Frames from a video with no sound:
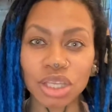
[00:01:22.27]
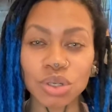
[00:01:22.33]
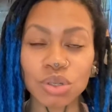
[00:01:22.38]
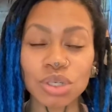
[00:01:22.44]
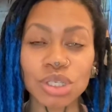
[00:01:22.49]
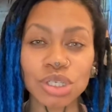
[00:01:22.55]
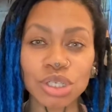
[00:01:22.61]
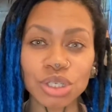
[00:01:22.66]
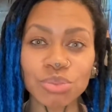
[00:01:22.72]
you
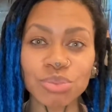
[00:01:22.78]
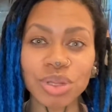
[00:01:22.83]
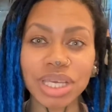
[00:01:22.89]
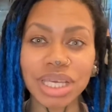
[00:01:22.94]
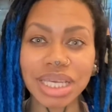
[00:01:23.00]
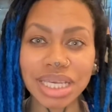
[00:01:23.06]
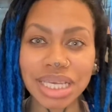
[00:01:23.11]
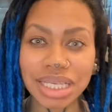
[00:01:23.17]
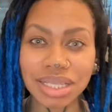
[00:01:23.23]
should be
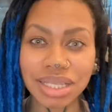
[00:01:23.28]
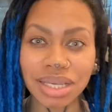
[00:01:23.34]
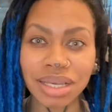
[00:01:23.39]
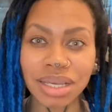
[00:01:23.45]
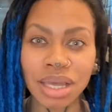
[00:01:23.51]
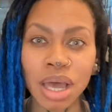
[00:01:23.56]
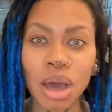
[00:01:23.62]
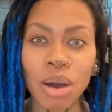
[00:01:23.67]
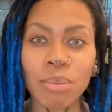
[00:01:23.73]

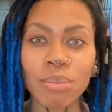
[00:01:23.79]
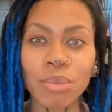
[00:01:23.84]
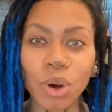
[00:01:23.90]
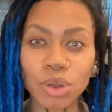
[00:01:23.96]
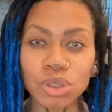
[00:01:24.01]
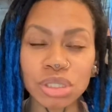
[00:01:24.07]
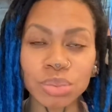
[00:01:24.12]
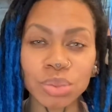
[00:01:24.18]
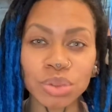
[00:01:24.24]
healing
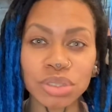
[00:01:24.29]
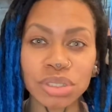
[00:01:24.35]
multiple